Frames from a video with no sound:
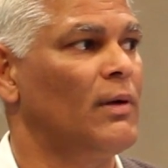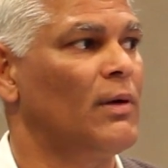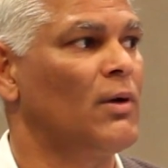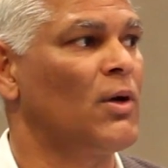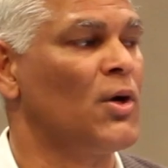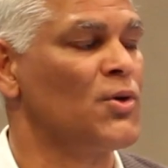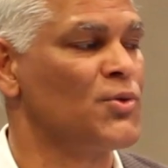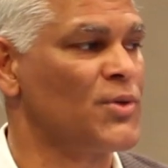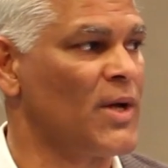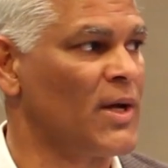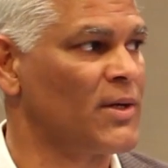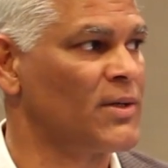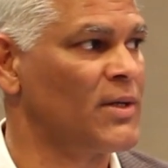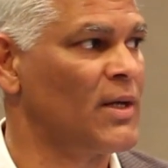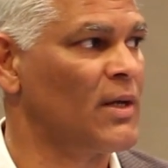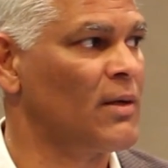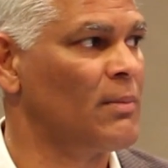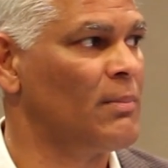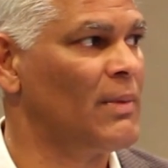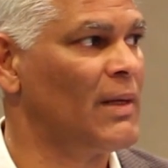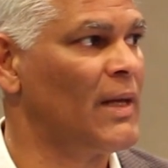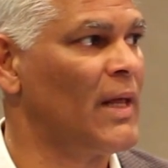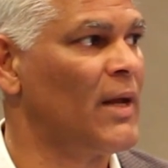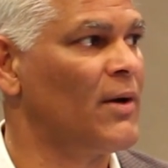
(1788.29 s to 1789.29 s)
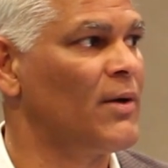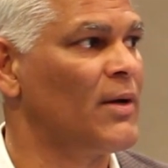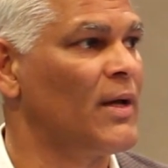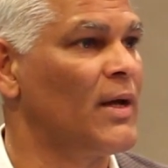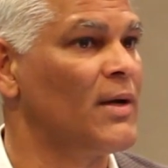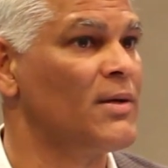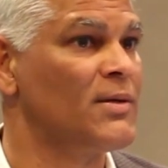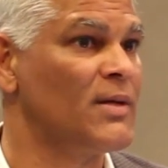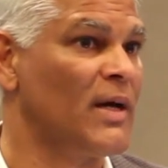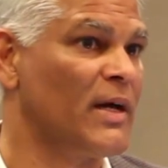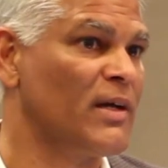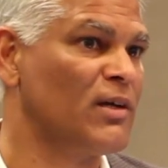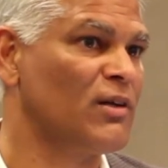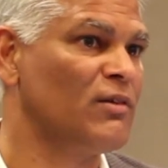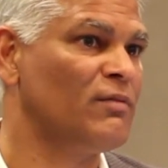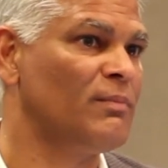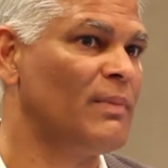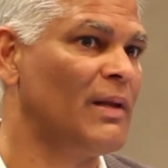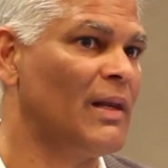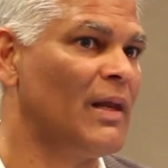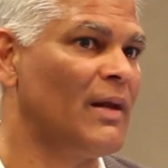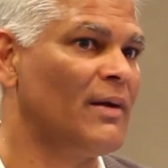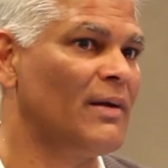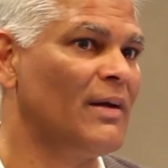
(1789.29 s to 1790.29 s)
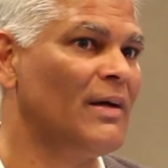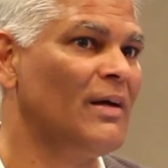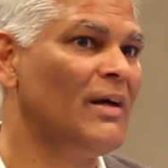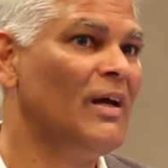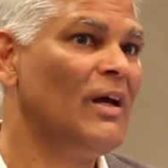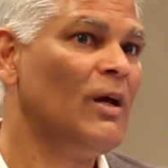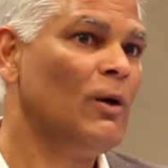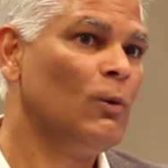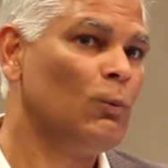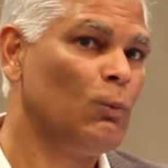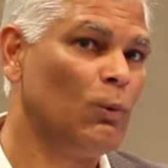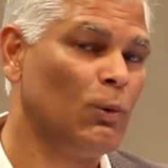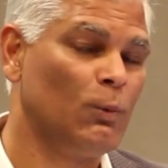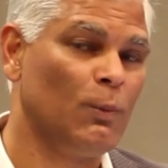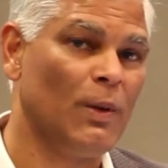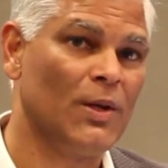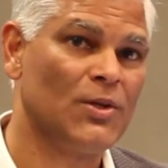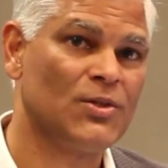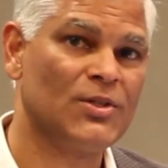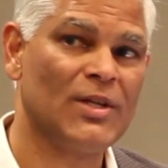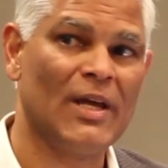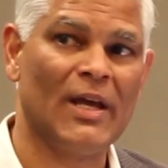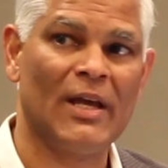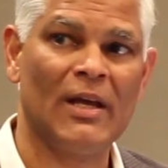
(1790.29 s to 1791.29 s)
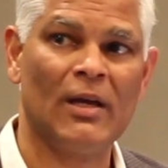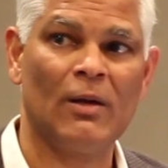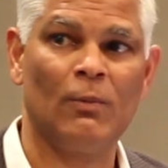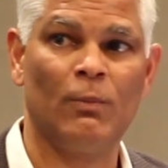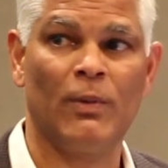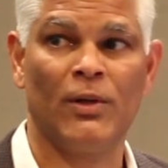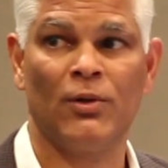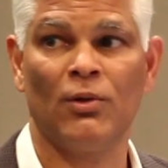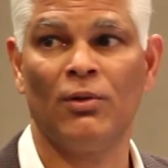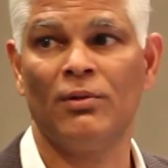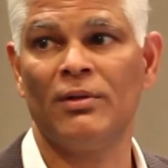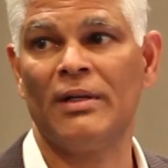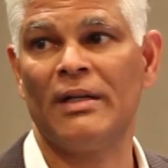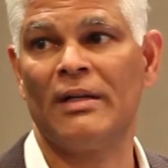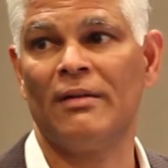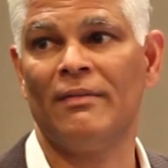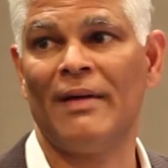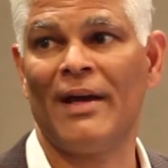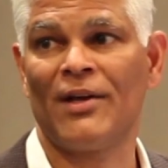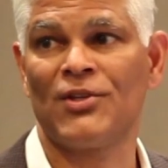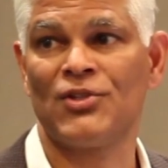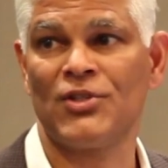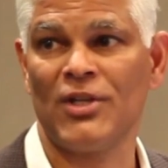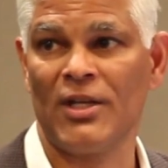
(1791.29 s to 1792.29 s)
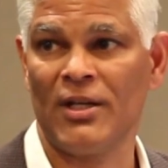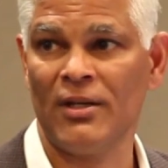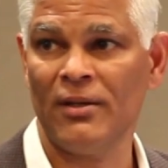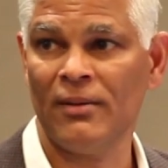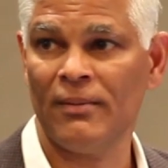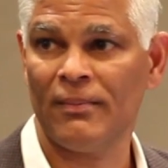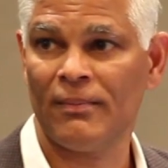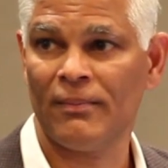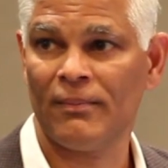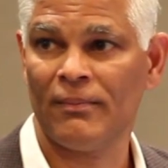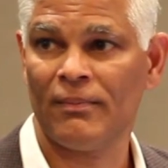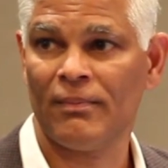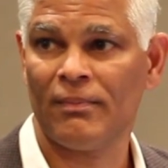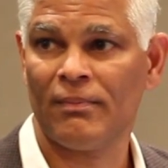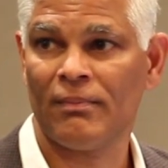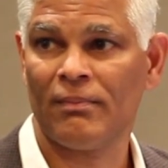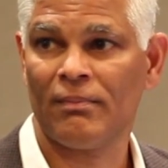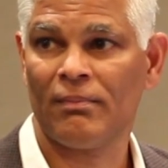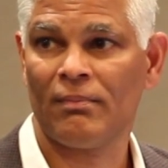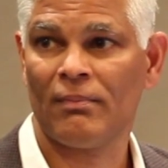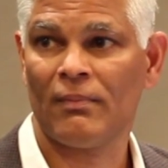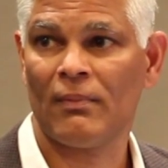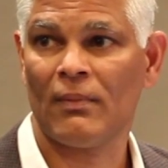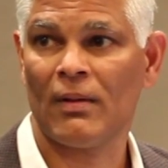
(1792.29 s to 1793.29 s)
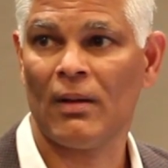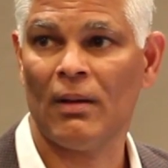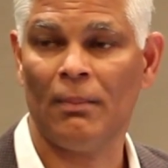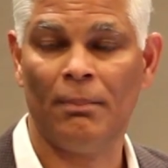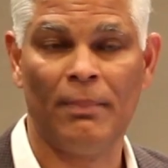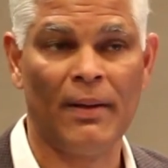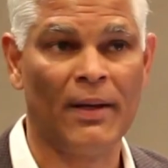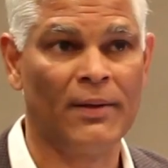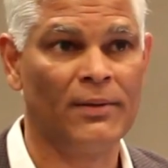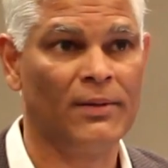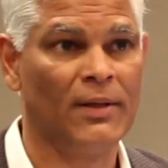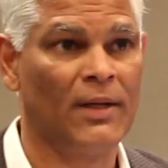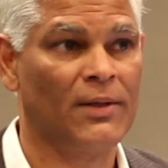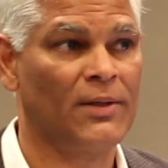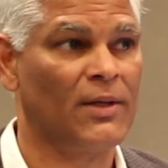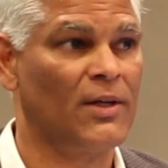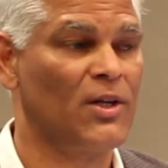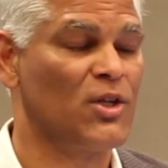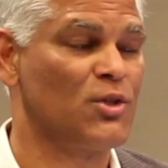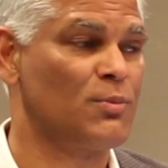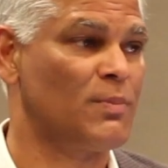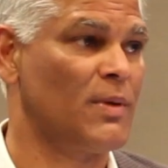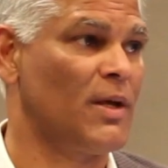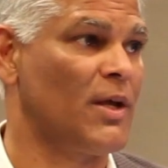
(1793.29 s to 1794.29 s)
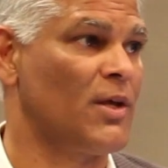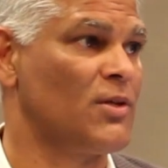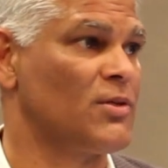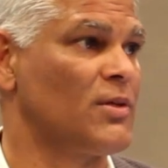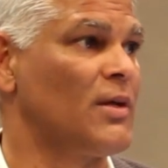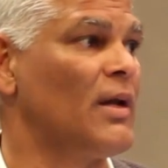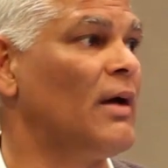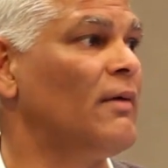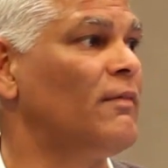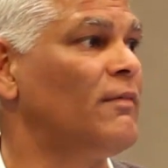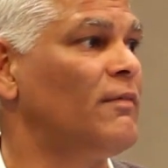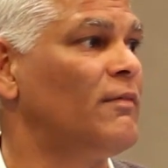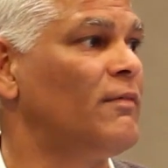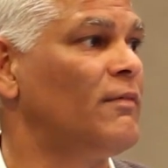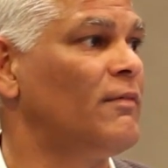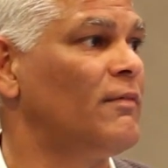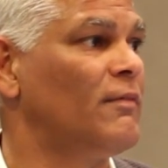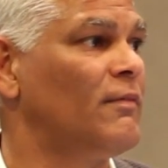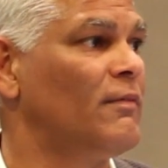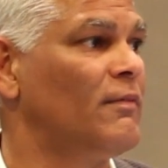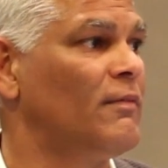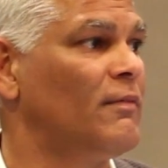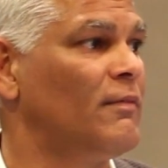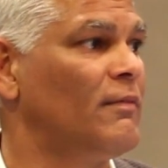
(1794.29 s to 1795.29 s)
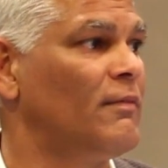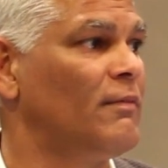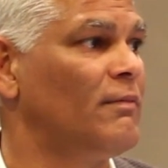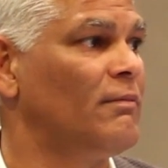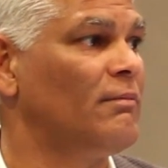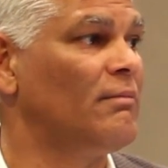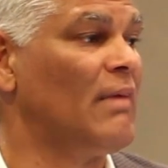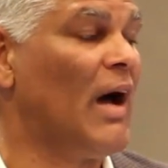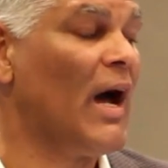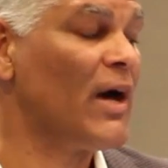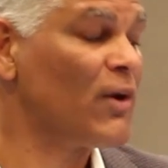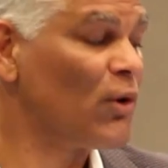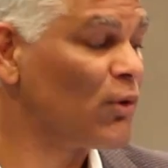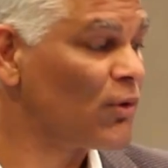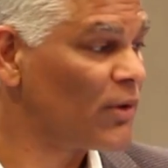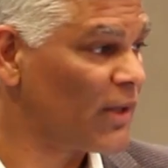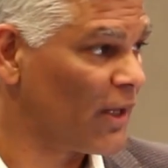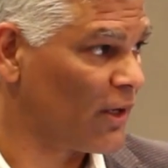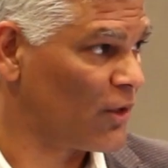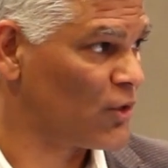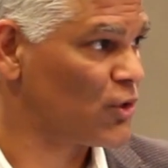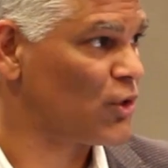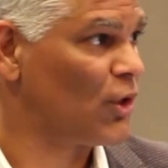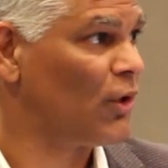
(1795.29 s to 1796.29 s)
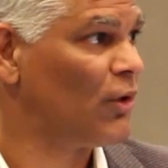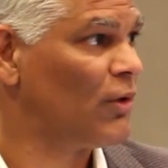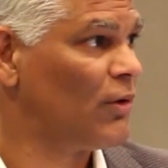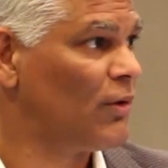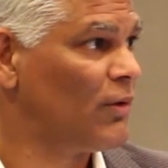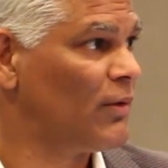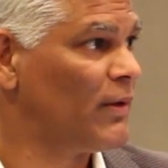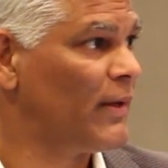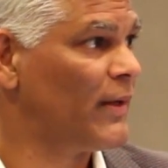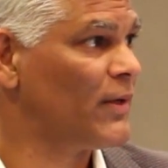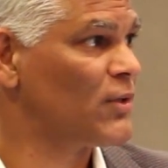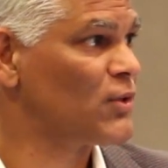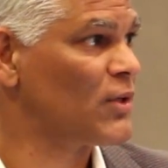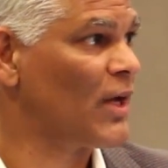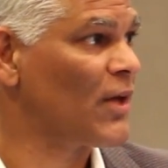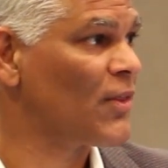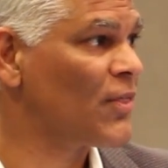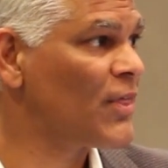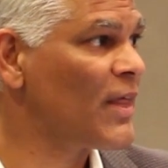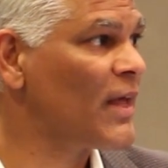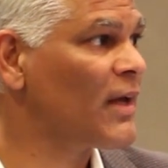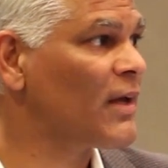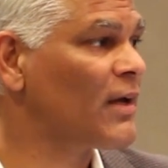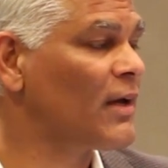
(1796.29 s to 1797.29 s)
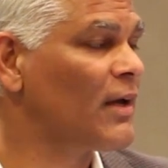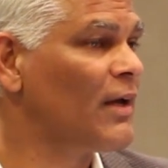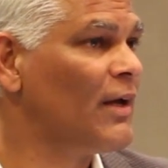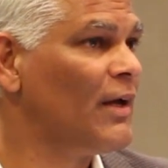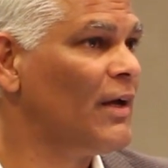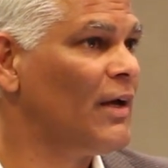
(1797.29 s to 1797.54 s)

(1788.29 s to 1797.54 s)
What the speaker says: contracting malaria and dying of malaria, would we say we don't need a vaccine? A bed net and a spray is enough? I don't think so. right? So I think